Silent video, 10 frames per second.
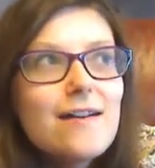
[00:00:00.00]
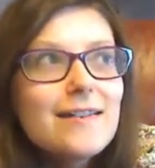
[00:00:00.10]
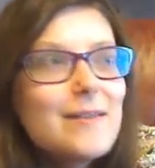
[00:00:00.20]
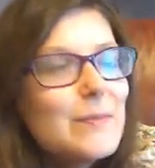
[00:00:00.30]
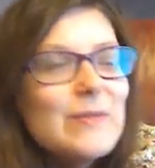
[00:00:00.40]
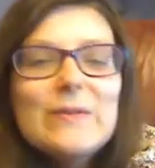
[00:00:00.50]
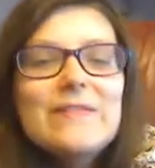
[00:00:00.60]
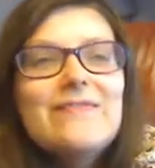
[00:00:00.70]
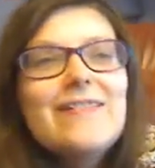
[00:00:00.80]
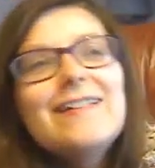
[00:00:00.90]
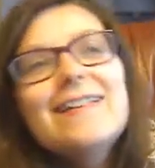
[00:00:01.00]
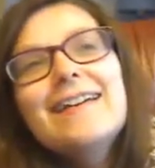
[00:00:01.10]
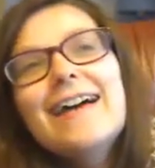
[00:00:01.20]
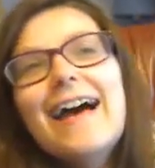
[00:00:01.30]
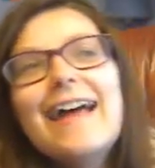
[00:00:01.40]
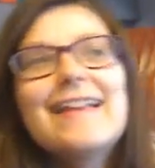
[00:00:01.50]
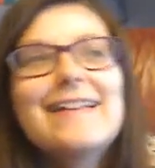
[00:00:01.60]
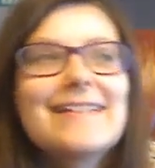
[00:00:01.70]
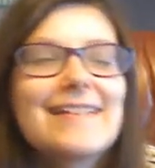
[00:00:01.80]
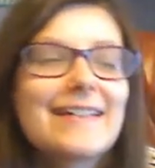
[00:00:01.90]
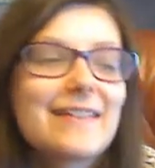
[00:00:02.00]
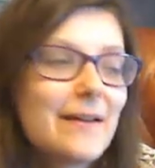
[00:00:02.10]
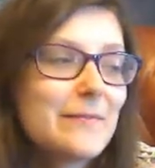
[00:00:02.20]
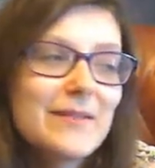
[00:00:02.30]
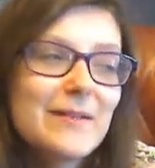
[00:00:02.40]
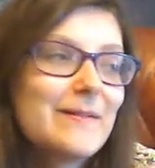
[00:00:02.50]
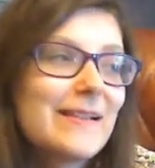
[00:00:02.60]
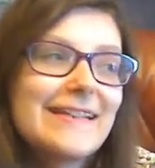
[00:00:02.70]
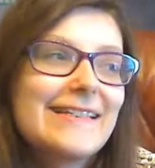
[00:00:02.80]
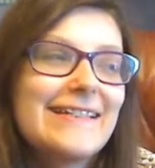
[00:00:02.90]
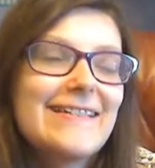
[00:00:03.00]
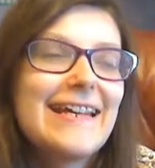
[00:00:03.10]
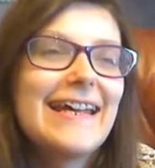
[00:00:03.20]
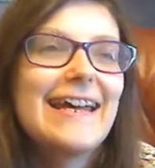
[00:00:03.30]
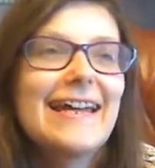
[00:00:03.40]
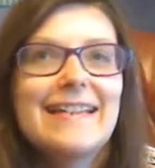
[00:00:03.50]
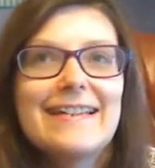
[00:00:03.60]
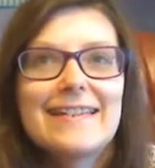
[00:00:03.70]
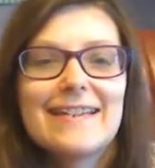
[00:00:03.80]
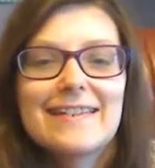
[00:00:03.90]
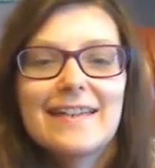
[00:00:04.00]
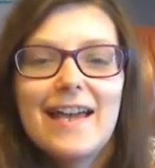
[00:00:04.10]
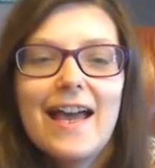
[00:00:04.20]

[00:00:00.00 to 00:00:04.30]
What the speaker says: "You're beautiful," and then he says, "I'm so glad you're here," and he says,